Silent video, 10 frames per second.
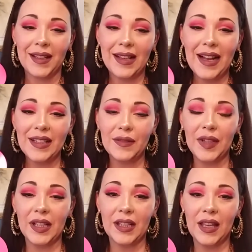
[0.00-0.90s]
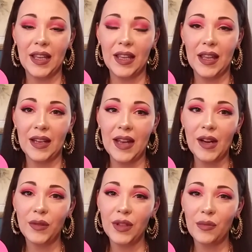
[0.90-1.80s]
kind of like not
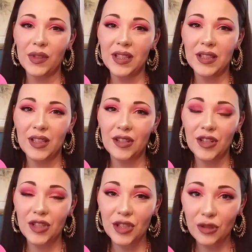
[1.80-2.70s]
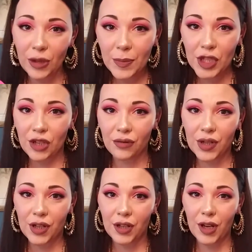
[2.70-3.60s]
only was the description
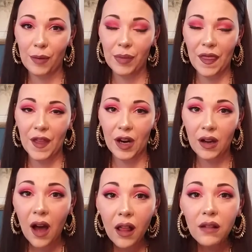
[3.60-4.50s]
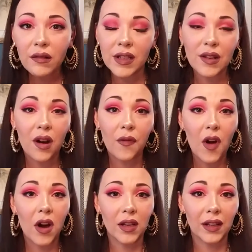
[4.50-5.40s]
wrong, but the color is off
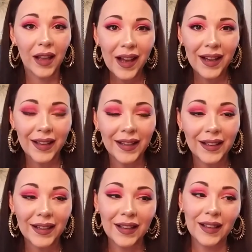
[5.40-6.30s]
online.